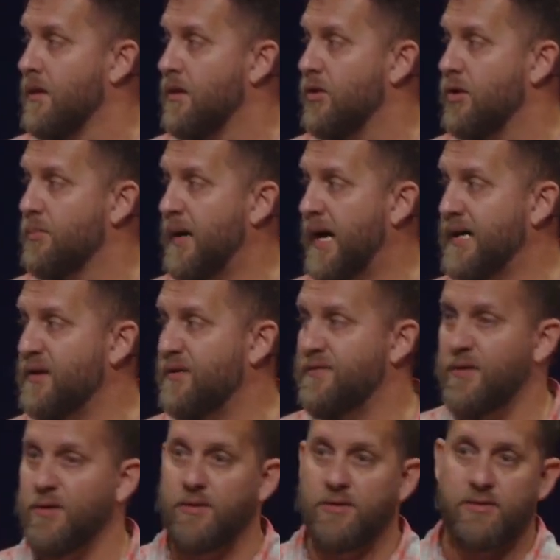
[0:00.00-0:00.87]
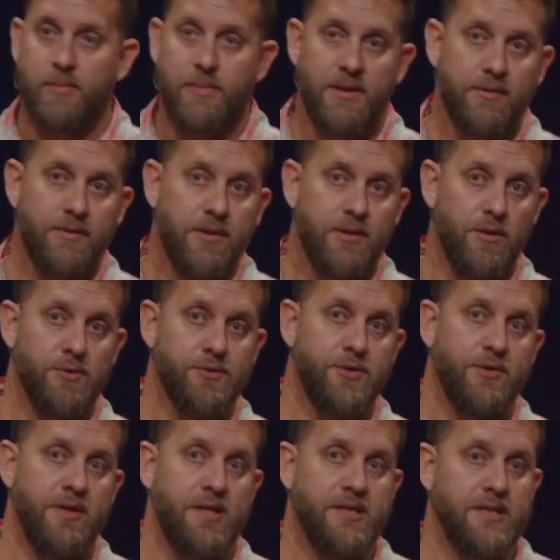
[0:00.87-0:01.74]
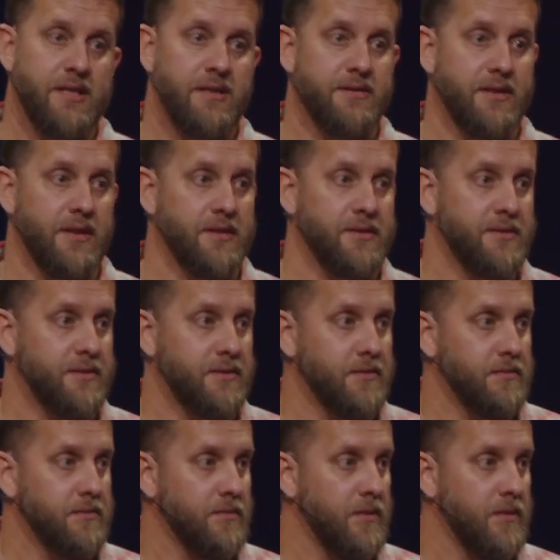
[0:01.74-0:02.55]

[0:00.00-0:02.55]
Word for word: or by default to build the culture that's easiest